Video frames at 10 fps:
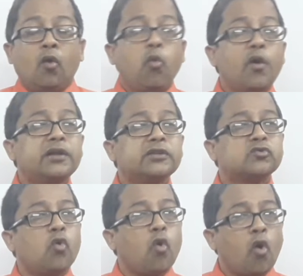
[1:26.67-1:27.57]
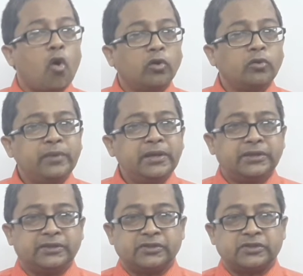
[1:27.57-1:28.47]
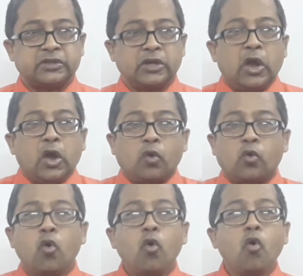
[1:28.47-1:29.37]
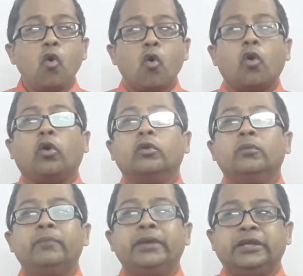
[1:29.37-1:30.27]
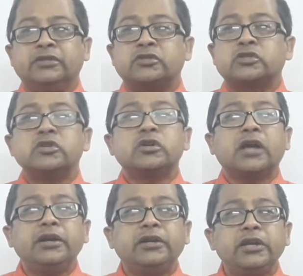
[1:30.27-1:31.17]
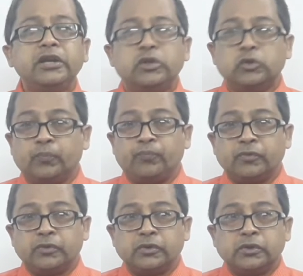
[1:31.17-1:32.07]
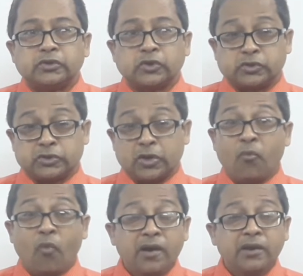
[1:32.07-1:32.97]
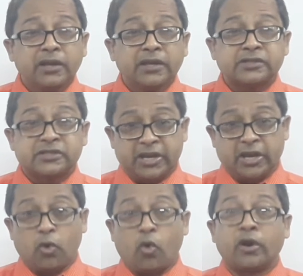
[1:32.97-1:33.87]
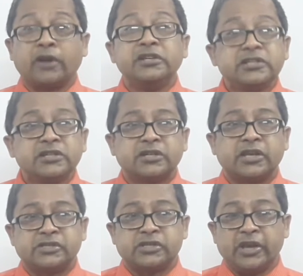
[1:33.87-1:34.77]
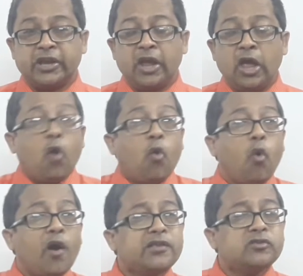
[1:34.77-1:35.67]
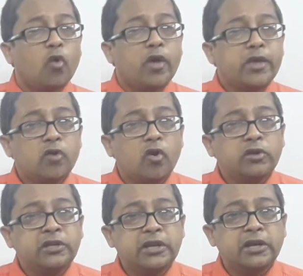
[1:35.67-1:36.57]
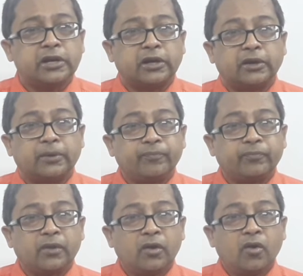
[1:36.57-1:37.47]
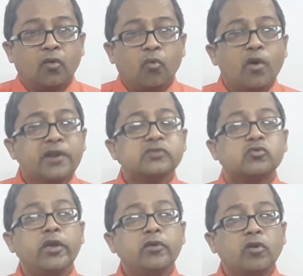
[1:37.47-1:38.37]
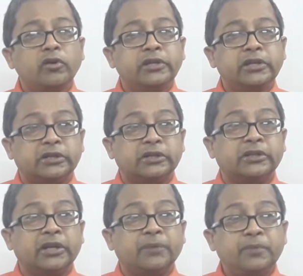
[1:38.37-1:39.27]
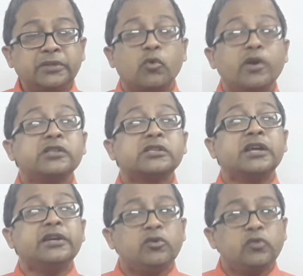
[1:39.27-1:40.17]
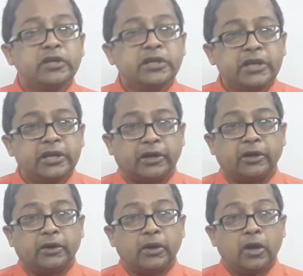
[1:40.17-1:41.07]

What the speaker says: What does go on means? Go on means to continue. So someone can say, or a teacher can say, what is going on here? What is going on here? That means what is continuing here?